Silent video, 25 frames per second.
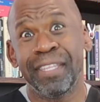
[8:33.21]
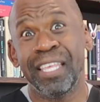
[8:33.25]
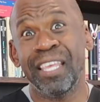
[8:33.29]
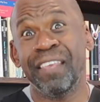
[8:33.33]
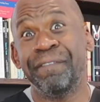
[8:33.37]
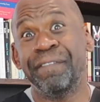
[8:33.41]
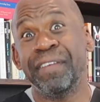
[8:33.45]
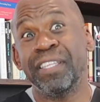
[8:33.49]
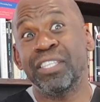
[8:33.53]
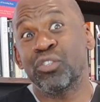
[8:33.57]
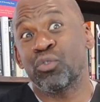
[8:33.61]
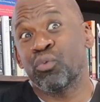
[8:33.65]

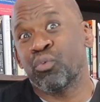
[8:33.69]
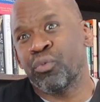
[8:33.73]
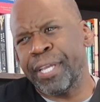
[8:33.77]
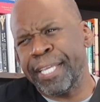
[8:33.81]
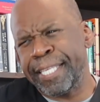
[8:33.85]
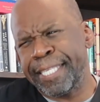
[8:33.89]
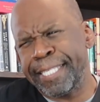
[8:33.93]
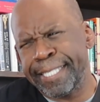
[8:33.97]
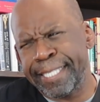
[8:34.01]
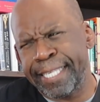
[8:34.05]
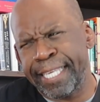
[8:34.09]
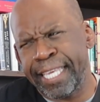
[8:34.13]
If it's
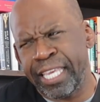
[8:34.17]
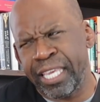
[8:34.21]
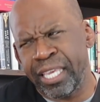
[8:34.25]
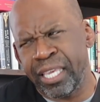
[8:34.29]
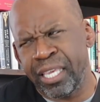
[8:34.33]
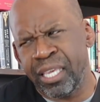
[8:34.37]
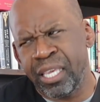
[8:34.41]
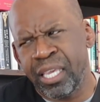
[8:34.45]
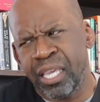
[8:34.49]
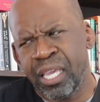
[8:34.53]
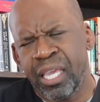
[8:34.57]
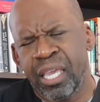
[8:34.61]

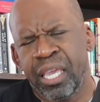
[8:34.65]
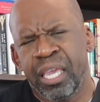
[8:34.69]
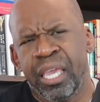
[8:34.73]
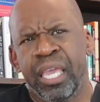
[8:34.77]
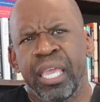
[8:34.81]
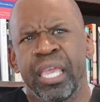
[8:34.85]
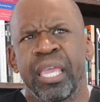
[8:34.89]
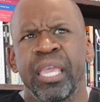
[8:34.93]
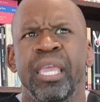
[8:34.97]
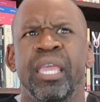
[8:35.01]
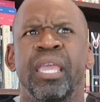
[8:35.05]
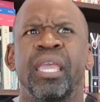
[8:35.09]
risky
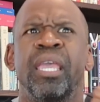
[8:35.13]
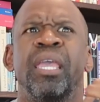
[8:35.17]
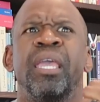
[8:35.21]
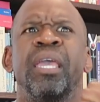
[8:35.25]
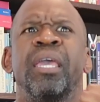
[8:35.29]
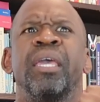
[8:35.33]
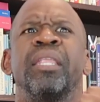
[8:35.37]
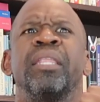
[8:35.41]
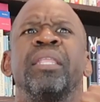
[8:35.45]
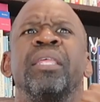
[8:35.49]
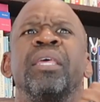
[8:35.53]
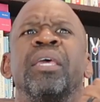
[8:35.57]

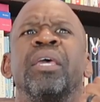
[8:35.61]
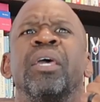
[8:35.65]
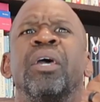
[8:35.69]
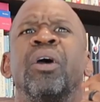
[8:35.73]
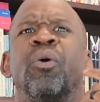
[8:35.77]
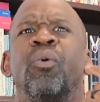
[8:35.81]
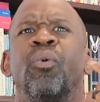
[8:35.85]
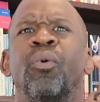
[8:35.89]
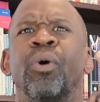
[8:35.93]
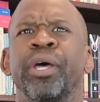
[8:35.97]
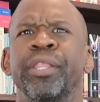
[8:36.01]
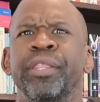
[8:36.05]
and
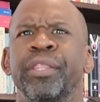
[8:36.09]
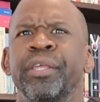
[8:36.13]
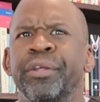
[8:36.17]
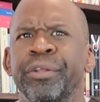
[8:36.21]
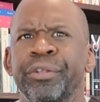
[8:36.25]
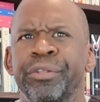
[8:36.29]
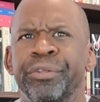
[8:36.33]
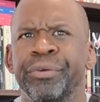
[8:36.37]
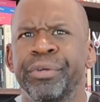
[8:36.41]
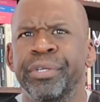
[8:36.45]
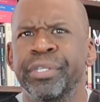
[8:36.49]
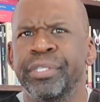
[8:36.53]
what
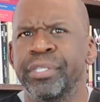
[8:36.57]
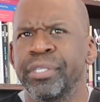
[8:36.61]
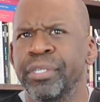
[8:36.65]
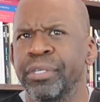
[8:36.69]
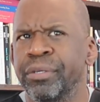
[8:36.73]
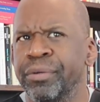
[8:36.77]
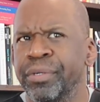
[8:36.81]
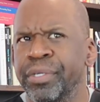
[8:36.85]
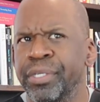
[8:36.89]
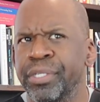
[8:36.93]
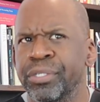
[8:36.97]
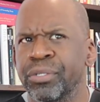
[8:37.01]
they're doing to
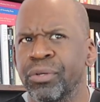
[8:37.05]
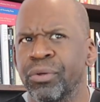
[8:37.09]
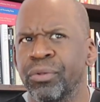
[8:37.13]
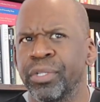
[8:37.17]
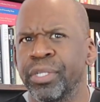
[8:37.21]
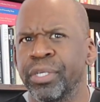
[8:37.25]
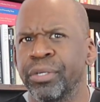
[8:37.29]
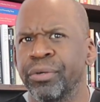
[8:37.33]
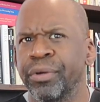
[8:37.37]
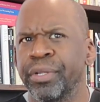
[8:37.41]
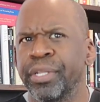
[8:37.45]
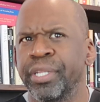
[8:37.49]
you is
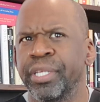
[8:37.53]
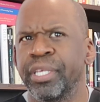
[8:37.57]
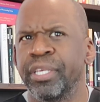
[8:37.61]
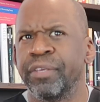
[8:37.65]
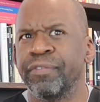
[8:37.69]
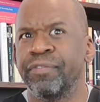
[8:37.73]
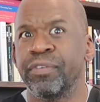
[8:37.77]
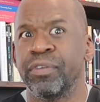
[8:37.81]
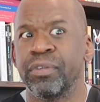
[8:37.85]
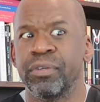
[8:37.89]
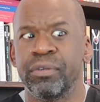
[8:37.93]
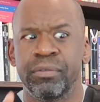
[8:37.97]
only going to
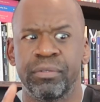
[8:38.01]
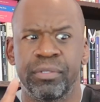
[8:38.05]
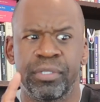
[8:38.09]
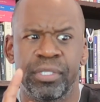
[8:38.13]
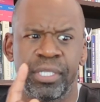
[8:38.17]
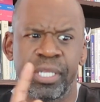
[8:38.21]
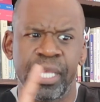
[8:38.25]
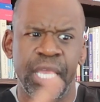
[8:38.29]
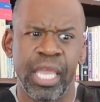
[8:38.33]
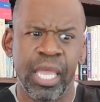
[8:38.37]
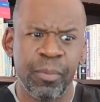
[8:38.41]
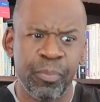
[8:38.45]
give you
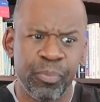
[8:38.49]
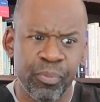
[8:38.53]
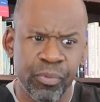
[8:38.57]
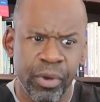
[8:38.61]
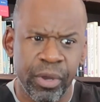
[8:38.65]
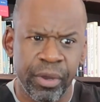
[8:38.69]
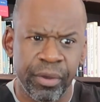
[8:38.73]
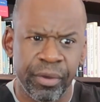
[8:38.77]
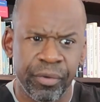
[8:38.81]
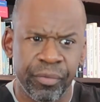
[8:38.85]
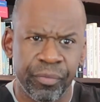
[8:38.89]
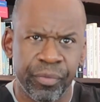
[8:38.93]

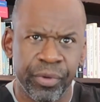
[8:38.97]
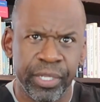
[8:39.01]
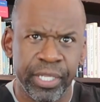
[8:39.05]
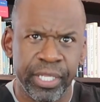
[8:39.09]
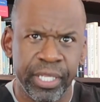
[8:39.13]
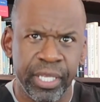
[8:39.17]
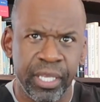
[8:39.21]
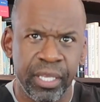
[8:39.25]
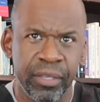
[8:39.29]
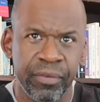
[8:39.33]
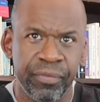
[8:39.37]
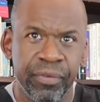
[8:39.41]
temporary
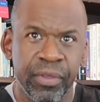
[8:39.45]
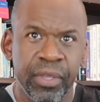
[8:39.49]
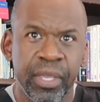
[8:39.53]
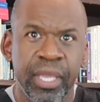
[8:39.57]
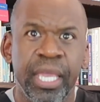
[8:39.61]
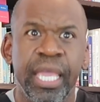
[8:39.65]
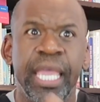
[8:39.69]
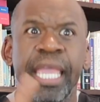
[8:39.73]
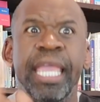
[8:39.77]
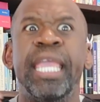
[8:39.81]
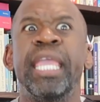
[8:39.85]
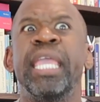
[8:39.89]
relief
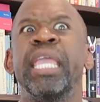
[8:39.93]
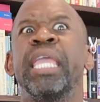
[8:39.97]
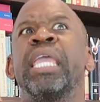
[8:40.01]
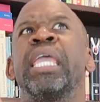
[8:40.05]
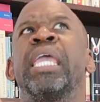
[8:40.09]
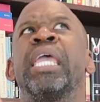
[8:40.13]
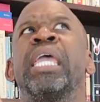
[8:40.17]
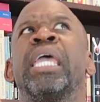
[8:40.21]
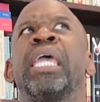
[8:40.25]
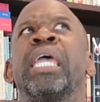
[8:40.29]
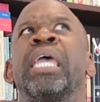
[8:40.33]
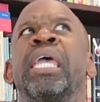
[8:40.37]

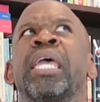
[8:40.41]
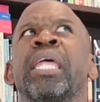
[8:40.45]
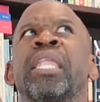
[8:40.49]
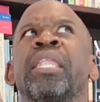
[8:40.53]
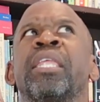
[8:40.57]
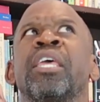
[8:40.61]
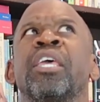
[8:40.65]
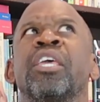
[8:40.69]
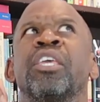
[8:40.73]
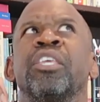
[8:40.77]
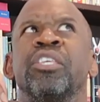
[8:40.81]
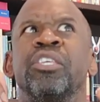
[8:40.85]

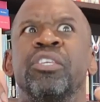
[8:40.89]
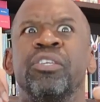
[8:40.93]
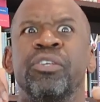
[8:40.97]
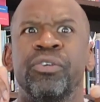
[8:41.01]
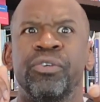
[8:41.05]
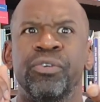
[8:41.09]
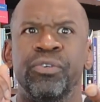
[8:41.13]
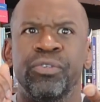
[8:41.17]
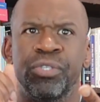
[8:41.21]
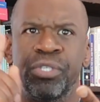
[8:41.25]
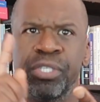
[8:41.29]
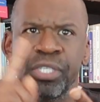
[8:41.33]
and
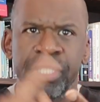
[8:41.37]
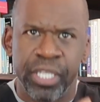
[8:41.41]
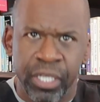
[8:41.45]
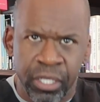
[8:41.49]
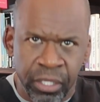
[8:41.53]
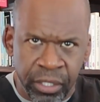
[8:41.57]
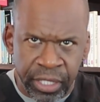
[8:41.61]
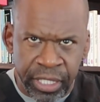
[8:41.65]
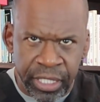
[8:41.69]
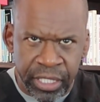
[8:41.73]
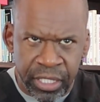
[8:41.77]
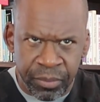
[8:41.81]
you
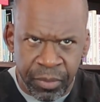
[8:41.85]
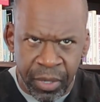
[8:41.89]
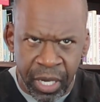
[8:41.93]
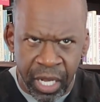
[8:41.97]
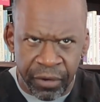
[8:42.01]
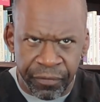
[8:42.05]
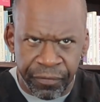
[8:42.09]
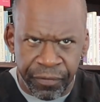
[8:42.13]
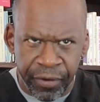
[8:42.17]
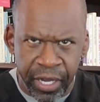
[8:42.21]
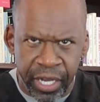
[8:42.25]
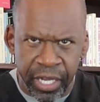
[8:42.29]
still need to
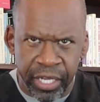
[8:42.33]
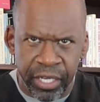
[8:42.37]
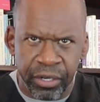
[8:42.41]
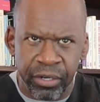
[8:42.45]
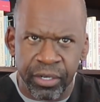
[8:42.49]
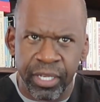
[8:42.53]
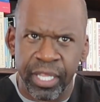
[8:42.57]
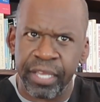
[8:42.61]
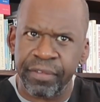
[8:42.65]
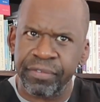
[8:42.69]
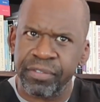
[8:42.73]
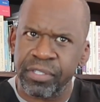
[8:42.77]
modify
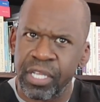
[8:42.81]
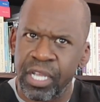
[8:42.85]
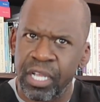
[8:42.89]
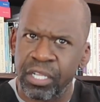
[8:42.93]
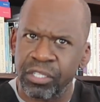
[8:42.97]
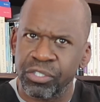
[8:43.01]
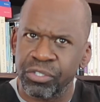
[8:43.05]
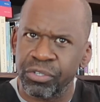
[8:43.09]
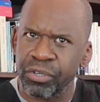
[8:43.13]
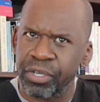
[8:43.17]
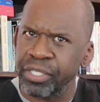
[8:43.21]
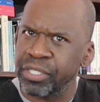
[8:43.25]
your
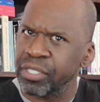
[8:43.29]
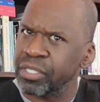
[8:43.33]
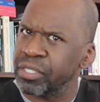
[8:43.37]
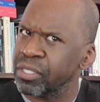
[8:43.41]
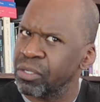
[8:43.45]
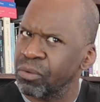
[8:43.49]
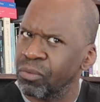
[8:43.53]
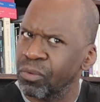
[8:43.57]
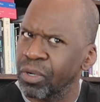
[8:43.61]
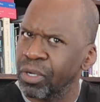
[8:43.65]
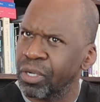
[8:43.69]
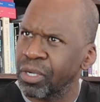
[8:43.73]
lifestyle
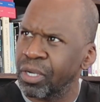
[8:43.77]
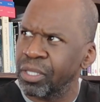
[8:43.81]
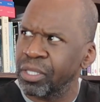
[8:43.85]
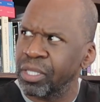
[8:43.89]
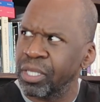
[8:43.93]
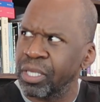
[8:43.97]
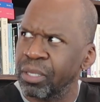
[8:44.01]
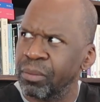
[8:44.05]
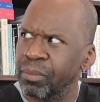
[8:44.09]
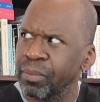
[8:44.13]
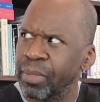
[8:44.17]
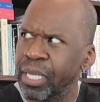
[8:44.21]
choices and work
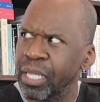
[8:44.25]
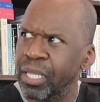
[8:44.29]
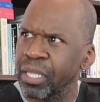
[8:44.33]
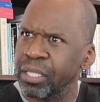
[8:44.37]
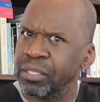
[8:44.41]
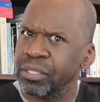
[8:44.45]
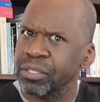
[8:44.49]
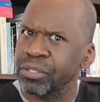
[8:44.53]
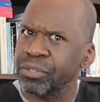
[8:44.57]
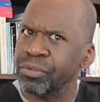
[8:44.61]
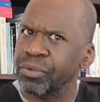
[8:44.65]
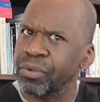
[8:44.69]
on the
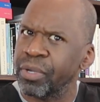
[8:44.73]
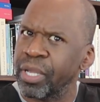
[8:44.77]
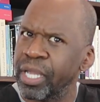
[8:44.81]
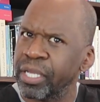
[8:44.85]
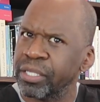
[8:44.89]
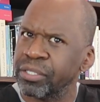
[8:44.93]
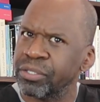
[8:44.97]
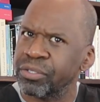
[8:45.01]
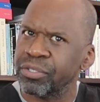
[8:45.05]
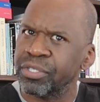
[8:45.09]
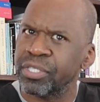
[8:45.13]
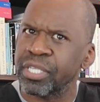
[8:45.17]
imbalance through
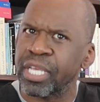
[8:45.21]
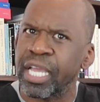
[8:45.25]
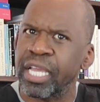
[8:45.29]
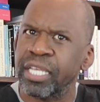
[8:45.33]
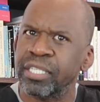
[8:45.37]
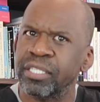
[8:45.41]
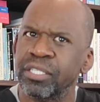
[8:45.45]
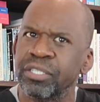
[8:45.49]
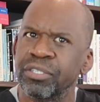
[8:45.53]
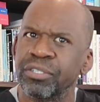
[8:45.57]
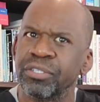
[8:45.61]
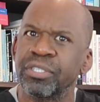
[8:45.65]

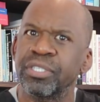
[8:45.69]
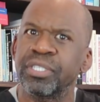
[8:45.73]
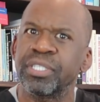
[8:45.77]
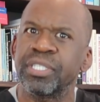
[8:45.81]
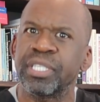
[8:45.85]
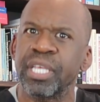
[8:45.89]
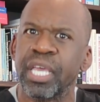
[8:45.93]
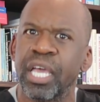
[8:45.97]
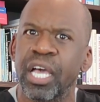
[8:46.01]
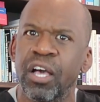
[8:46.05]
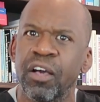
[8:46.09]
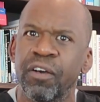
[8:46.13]
exercise
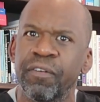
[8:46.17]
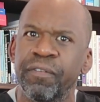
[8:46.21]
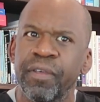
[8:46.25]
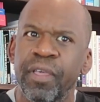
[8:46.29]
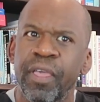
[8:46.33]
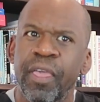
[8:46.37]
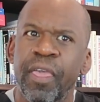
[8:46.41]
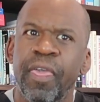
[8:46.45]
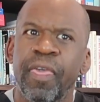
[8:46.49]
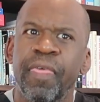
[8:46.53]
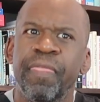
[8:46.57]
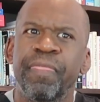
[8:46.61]

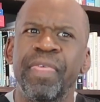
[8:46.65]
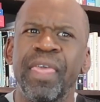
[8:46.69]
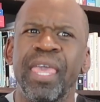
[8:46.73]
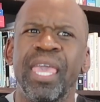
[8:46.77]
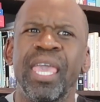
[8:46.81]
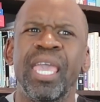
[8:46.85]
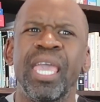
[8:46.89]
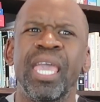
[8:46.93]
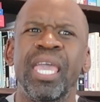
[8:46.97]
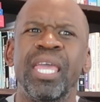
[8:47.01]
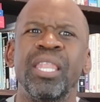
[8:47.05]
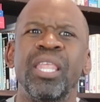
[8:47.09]
yourself,
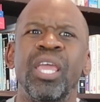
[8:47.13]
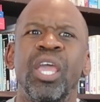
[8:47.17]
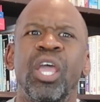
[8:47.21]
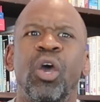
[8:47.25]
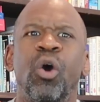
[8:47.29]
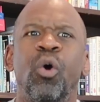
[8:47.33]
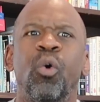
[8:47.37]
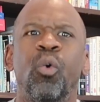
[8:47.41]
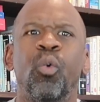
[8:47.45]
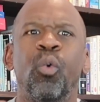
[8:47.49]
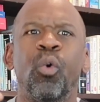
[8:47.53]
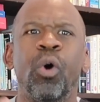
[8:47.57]
then
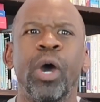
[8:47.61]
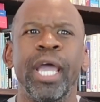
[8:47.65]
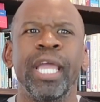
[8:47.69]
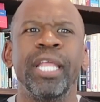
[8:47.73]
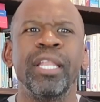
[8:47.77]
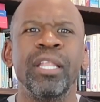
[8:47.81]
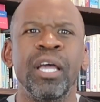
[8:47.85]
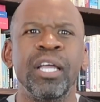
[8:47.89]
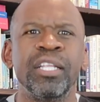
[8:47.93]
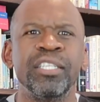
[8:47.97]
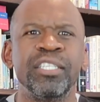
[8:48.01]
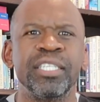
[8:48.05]

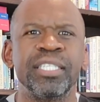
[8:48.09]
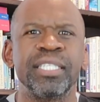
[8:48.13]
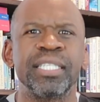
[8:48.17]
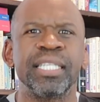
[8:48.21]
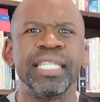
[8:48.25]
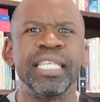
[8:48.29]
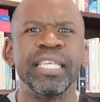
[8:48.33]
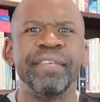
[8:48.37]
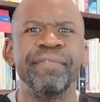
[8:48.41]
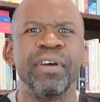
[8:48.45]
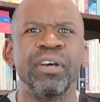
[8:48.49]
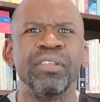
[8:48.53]
why not just
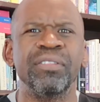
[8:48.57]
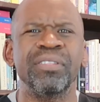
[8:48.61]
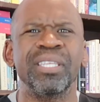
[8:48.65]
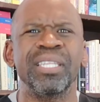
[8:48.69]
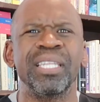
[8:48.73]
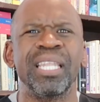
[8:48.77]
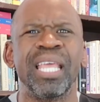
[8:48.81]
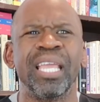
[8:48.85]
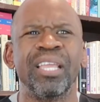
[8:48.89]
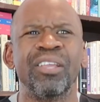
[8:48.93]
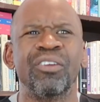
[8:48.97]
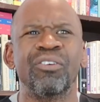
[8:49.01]
leave out
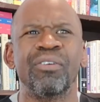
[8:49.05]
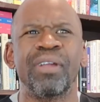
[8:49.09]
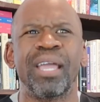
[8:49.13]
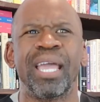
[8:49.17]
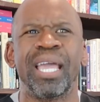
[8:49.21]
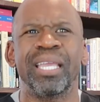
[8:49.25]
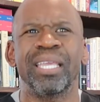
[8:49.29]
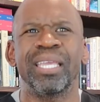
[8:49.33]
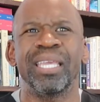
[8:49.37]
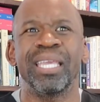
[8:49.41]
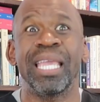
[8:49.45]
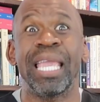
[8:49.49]
the neck
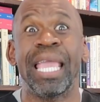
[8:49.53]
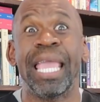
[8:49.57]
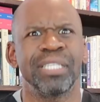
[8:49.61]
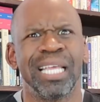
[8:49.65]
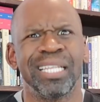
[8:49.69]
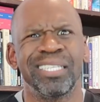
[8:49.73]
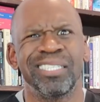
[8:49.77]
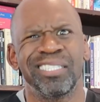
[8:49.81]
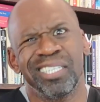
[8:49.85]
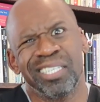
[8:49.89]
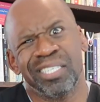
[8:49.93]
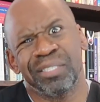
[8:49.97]
cracking?
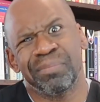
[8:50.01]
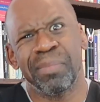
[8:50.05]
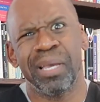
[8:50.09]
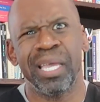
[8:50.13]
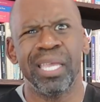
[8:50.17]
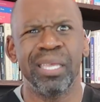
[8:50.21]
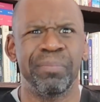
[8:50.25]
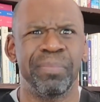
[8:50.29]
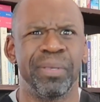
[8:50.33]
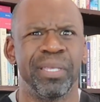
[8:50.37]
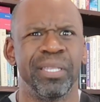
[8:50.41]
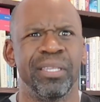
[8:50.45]
That's just
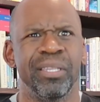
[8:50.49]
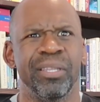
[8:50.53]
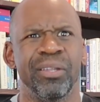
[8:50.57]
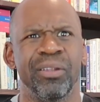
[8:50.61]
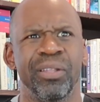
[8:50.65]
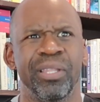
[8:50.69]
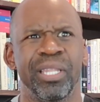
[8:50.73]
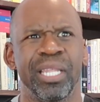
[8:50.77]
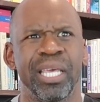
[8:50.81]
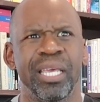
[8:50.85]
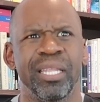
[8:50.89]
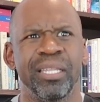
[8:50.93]
my opinion
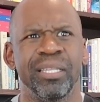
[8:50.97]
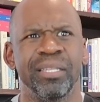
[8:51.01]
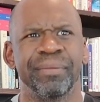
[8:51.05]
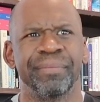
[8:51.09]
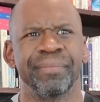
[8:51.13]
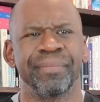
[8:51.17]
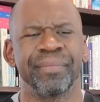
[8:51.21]
on that.